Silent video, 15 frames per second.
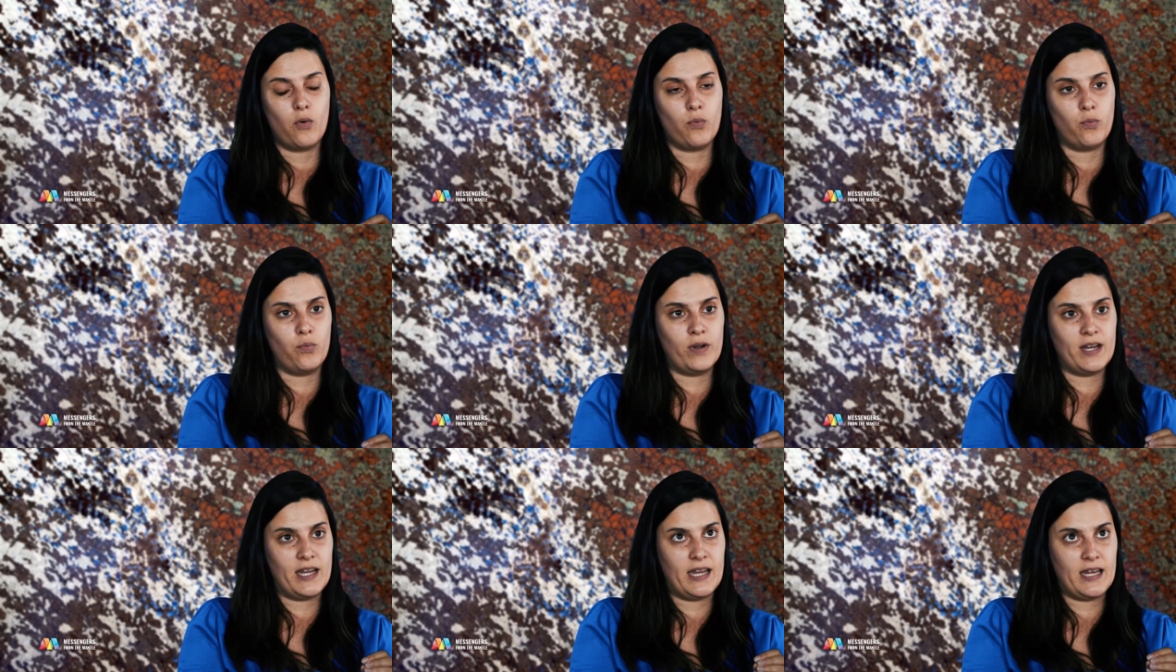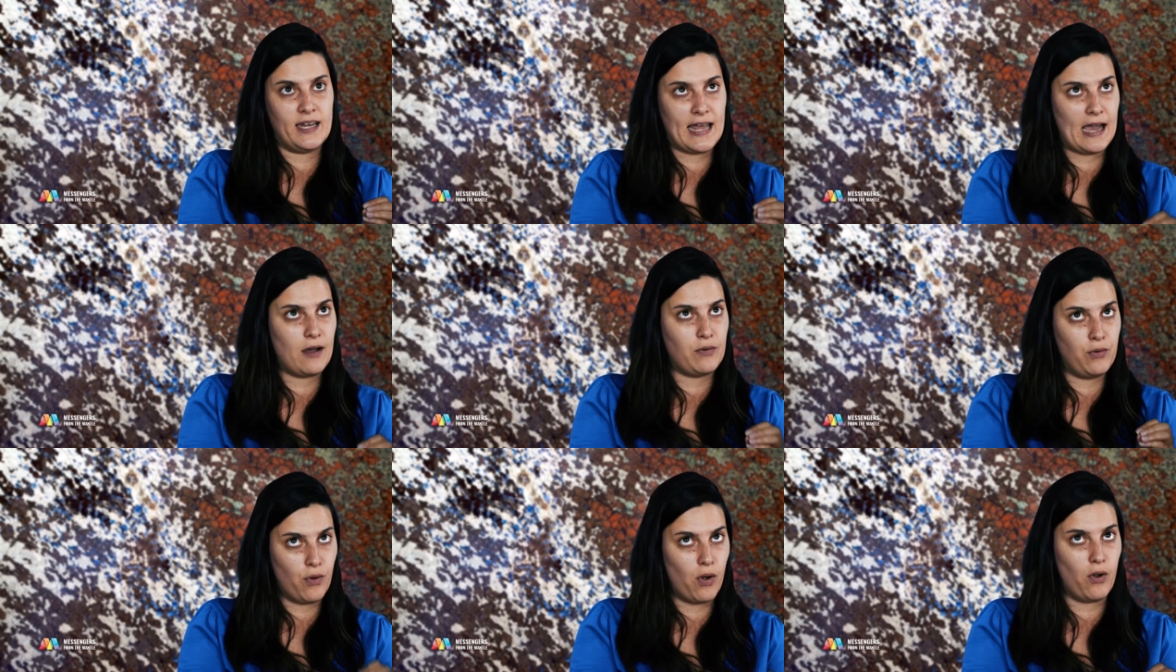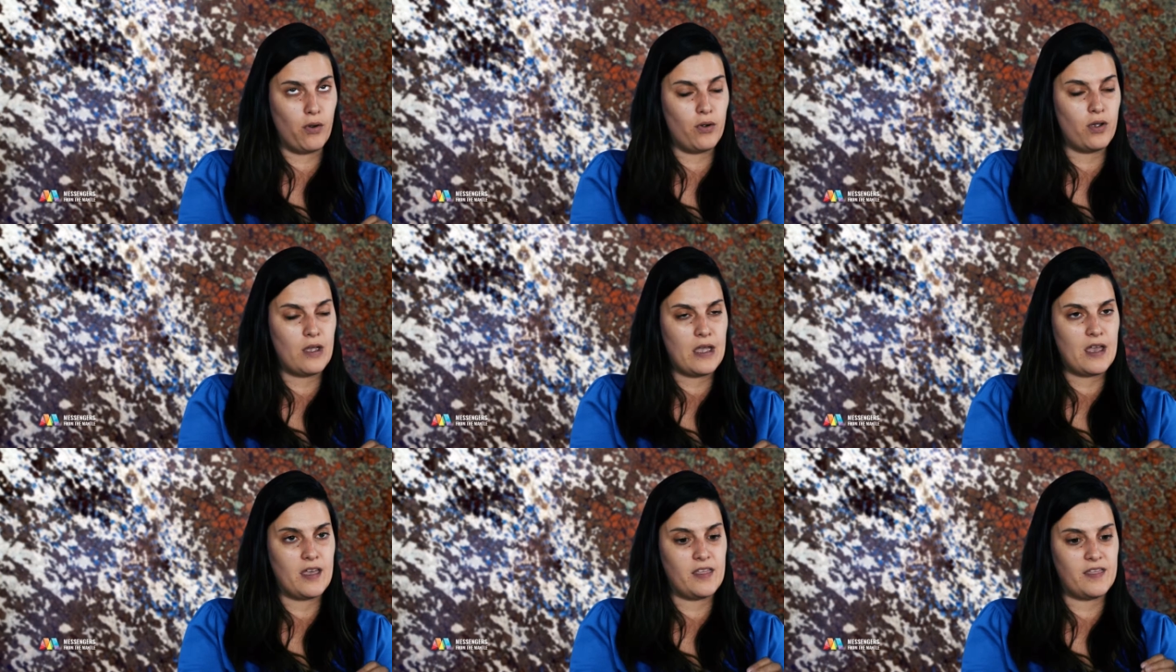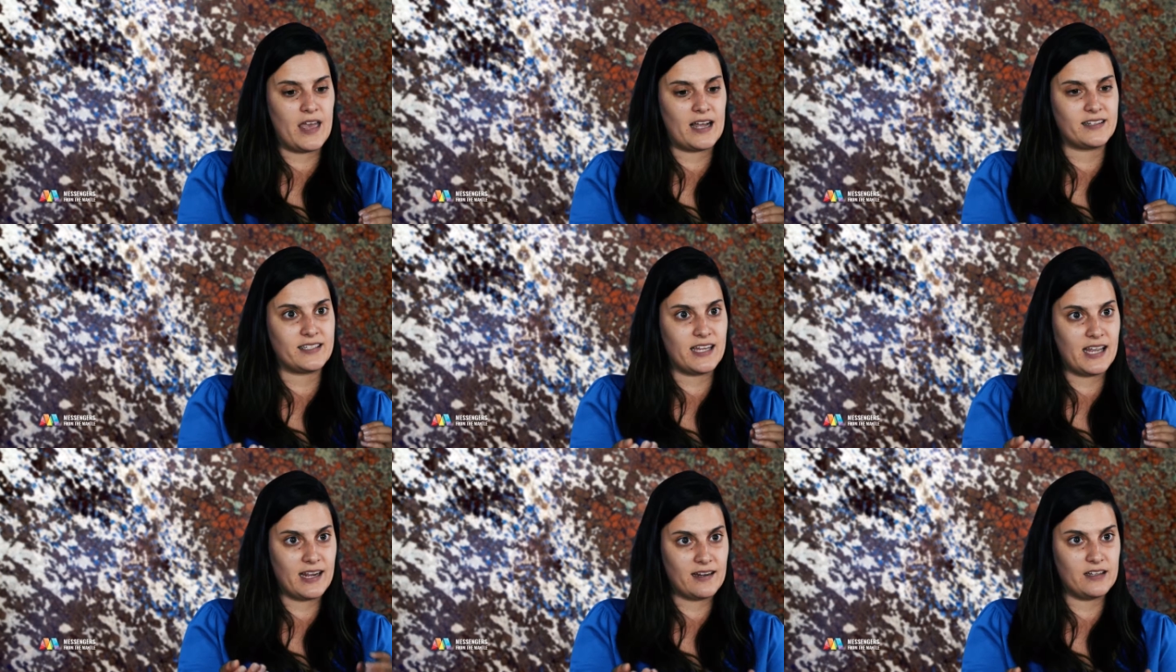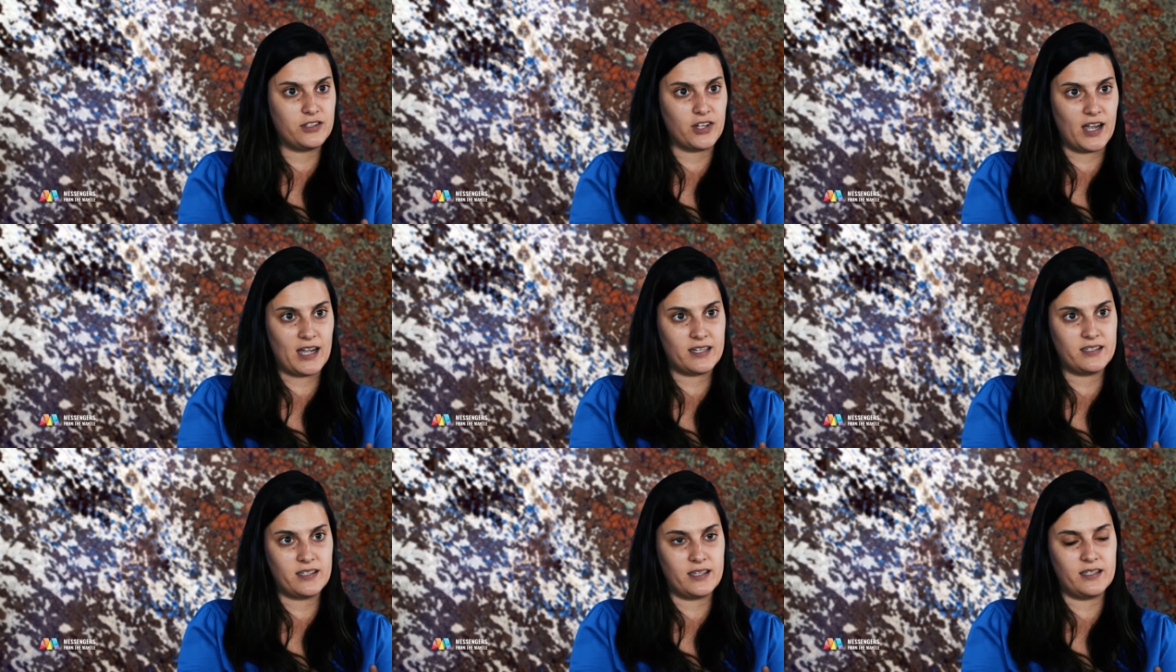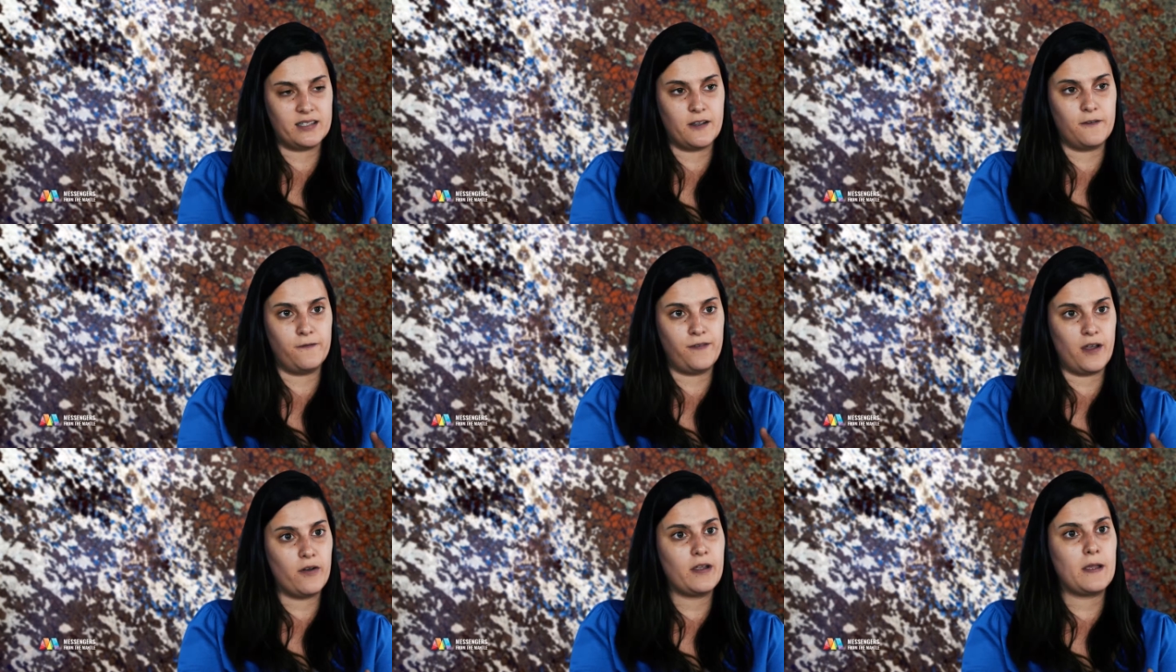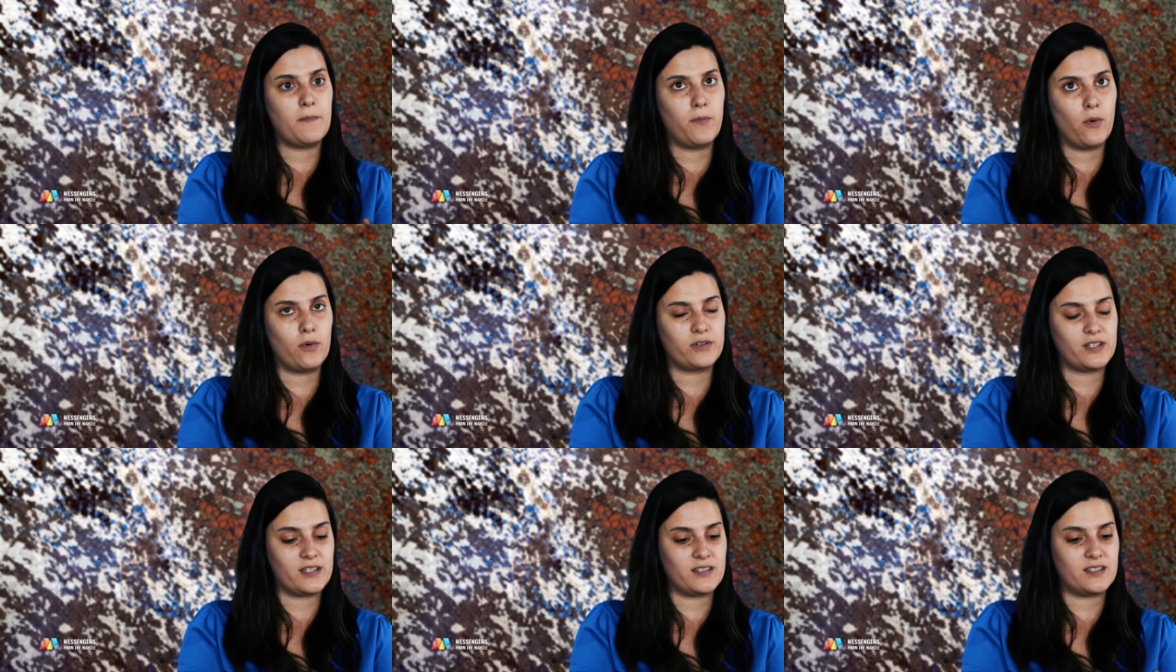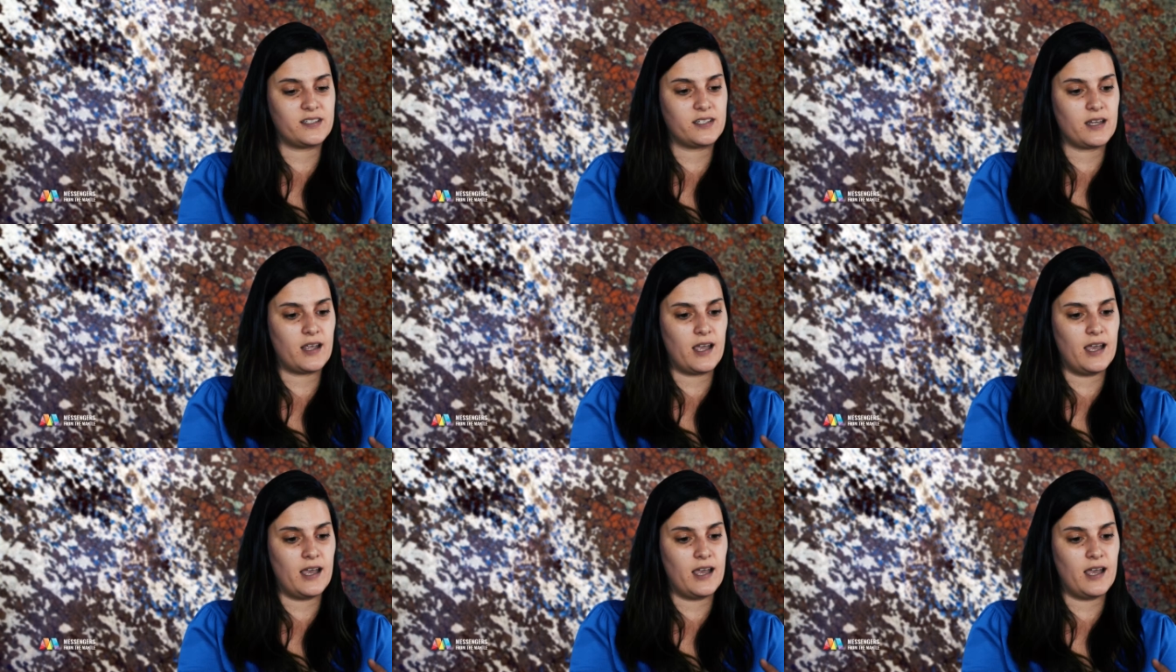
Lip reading: we now know that eclogite is a very important